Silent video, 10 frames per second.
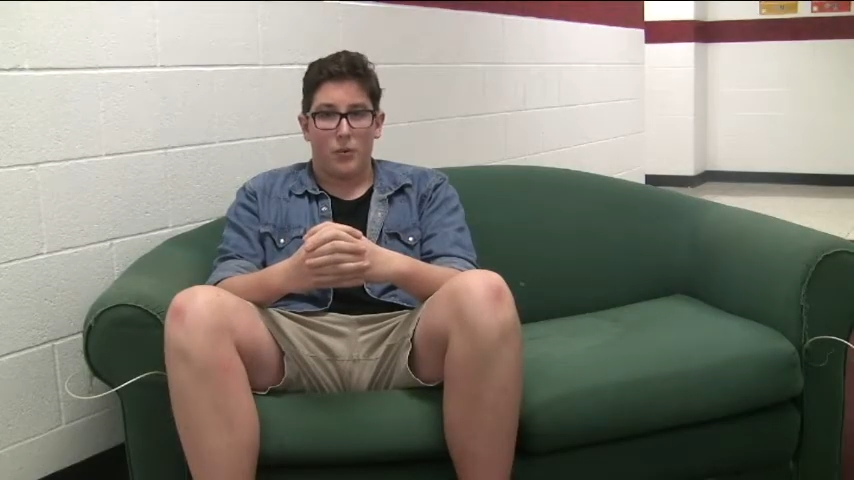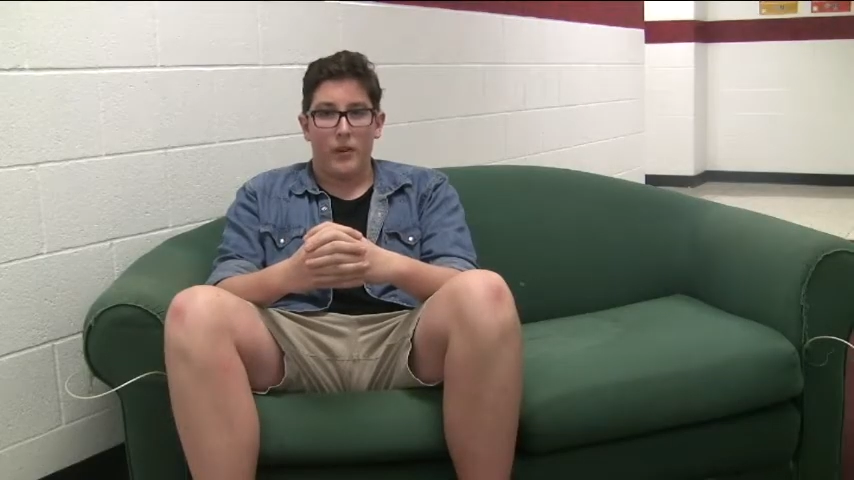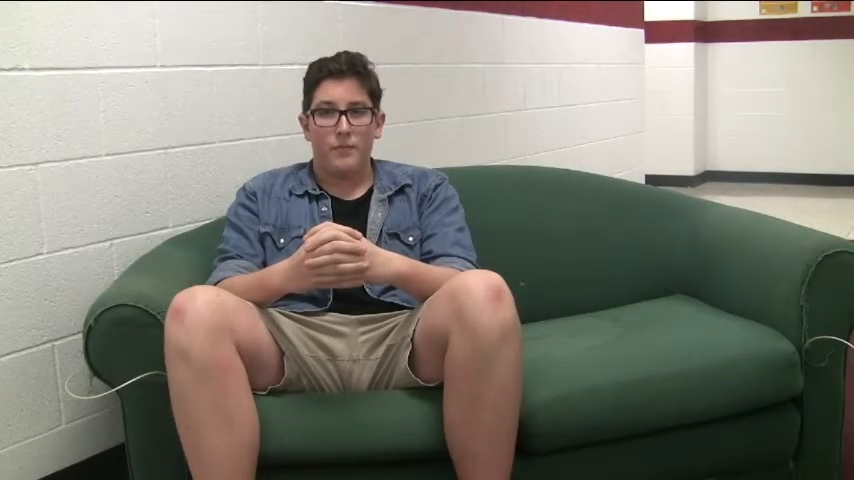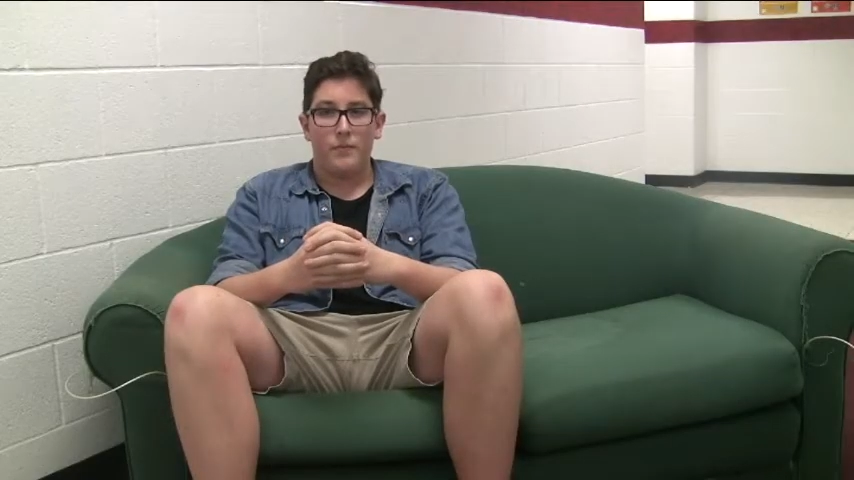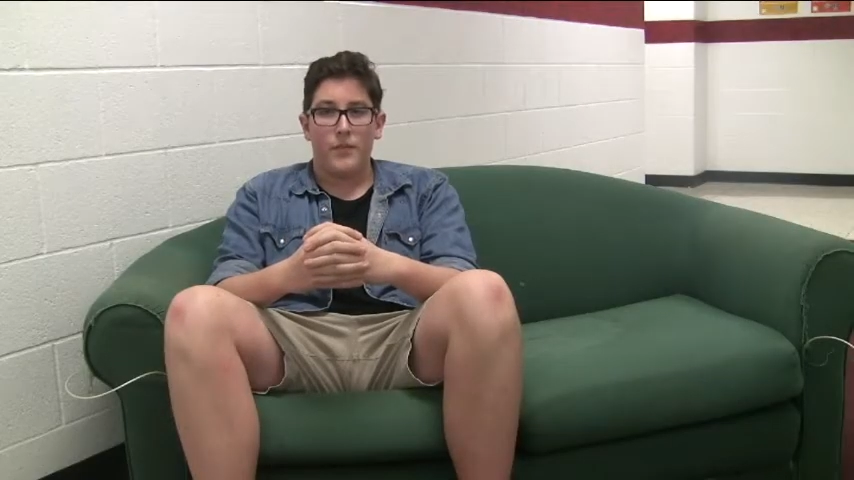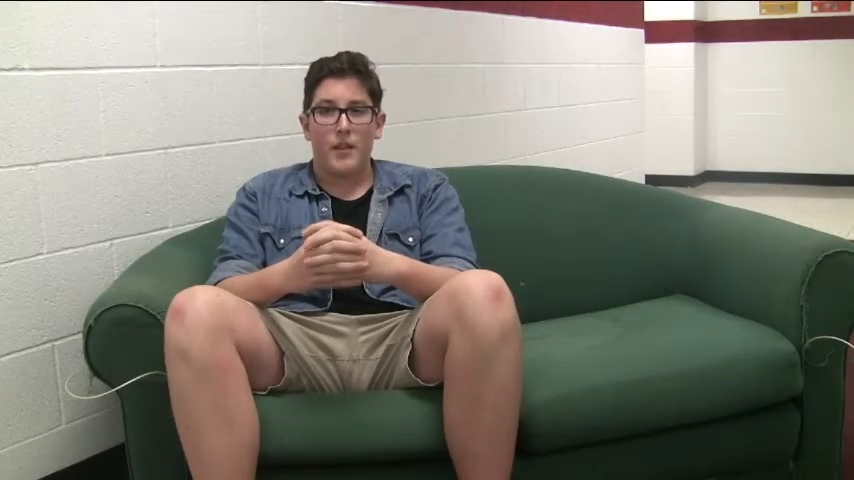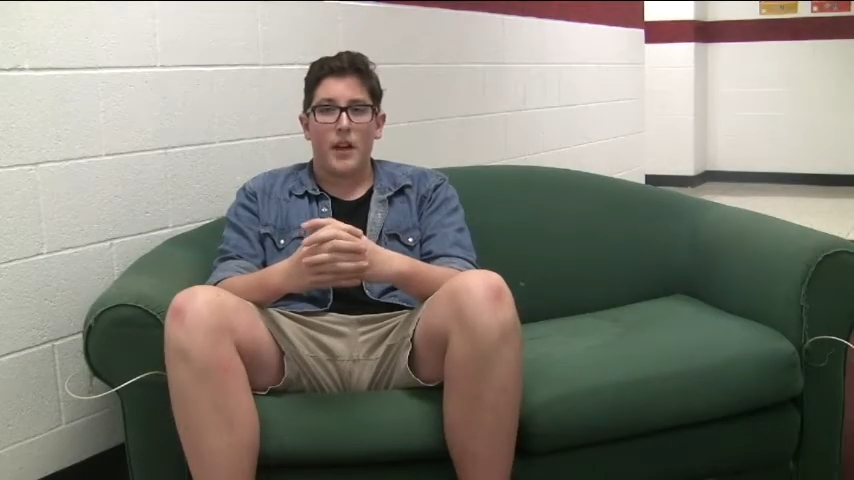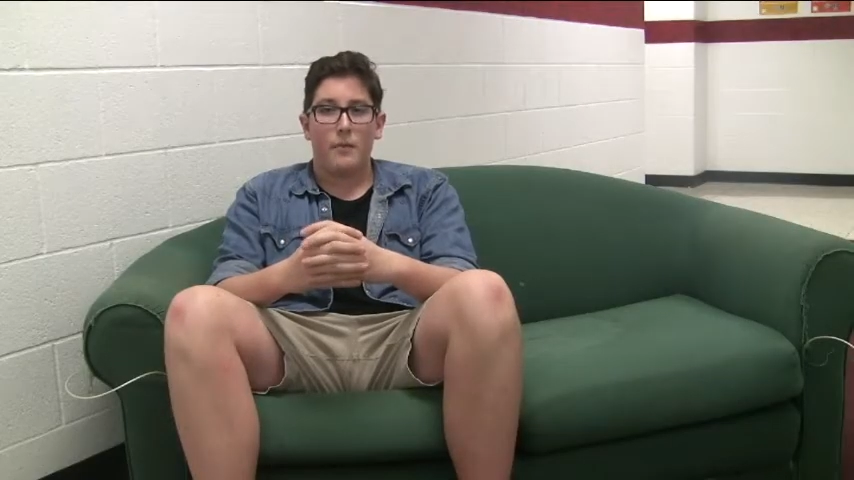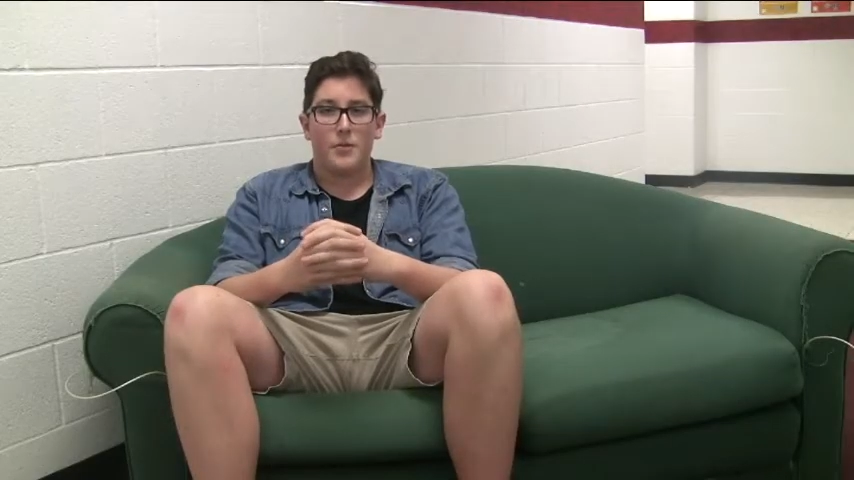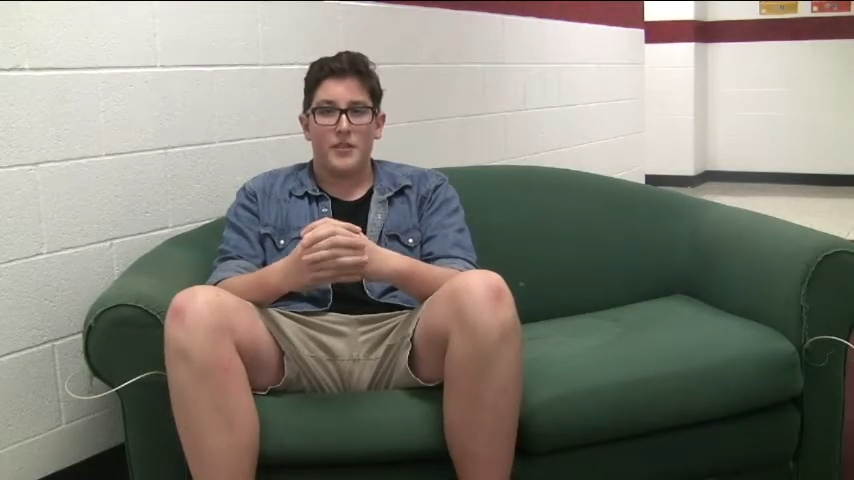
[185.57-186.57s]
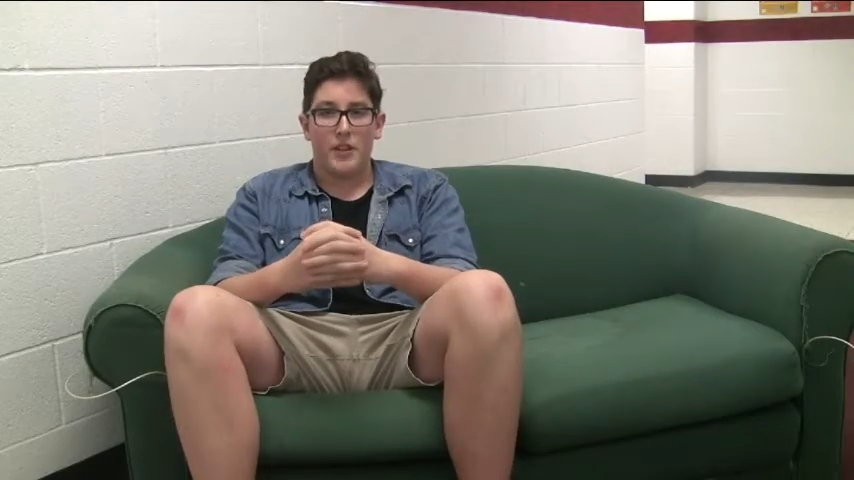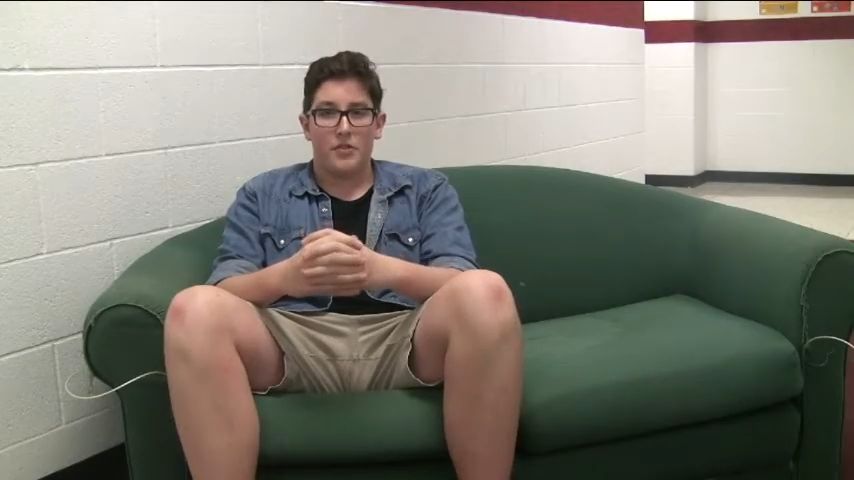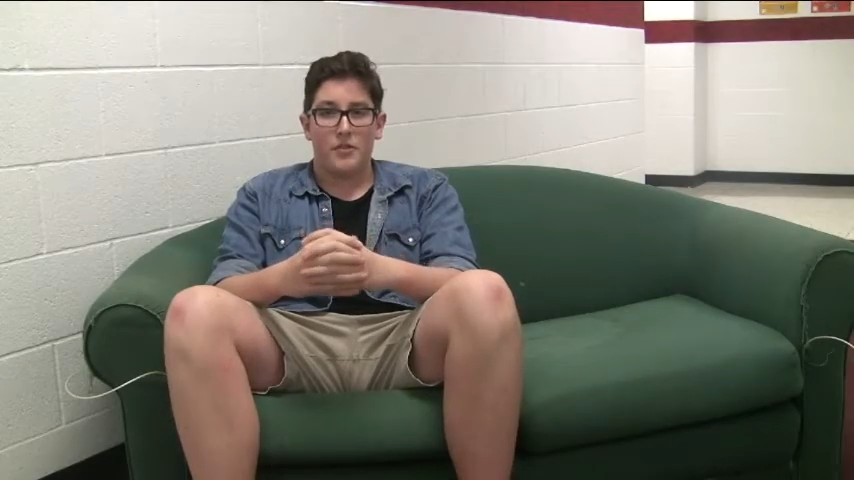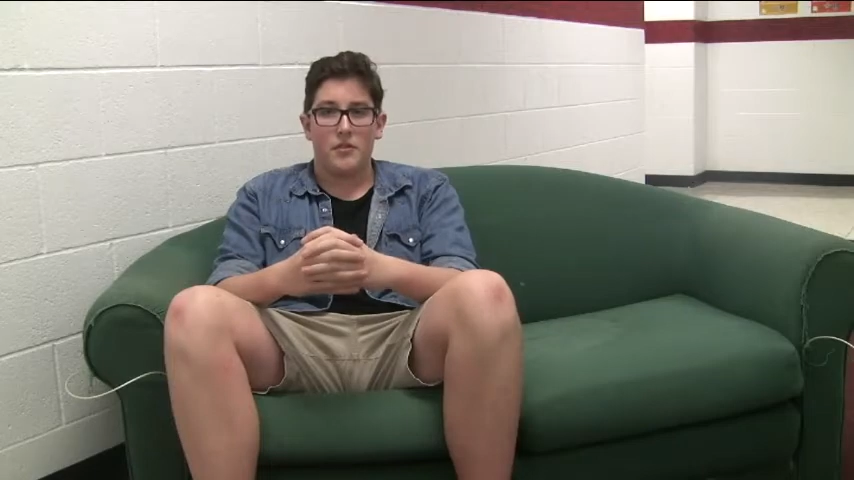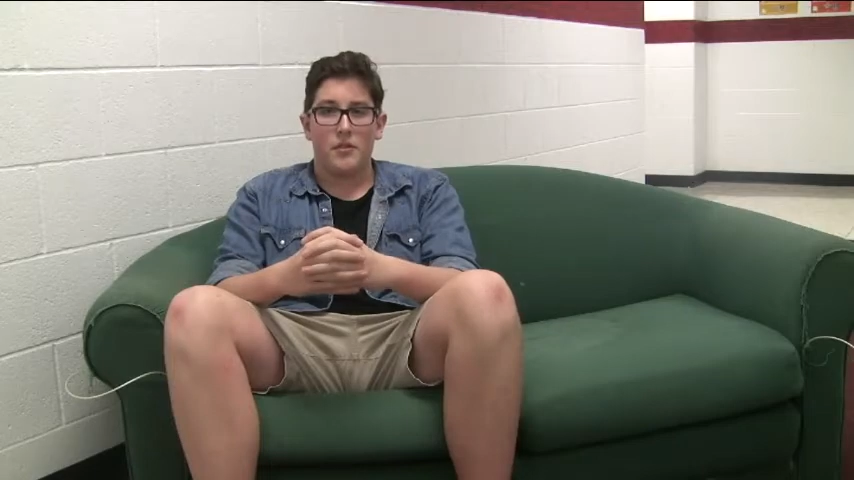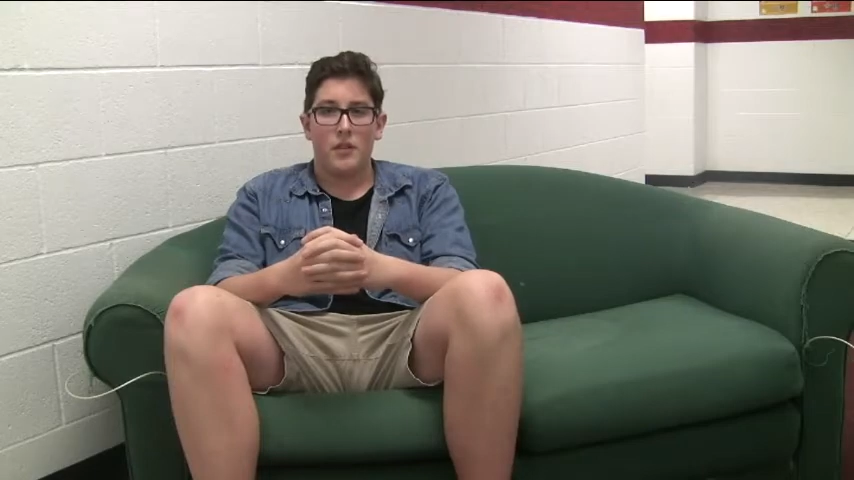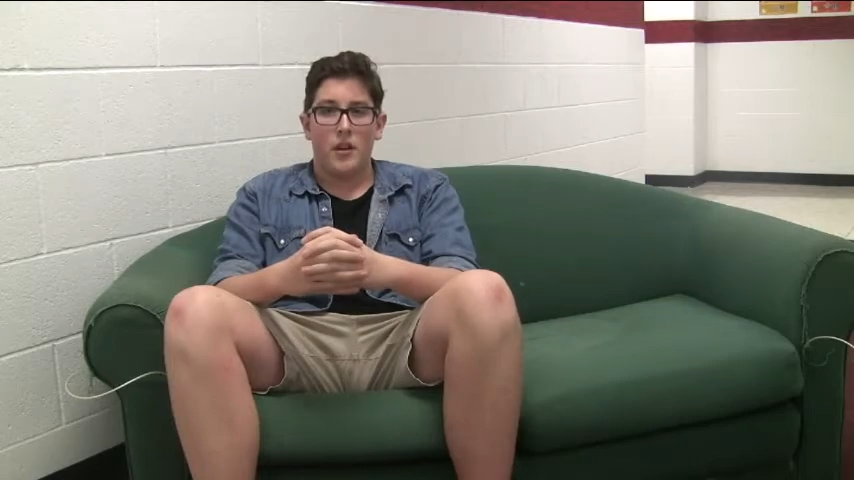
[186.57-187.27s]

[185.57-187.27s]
point: conversations.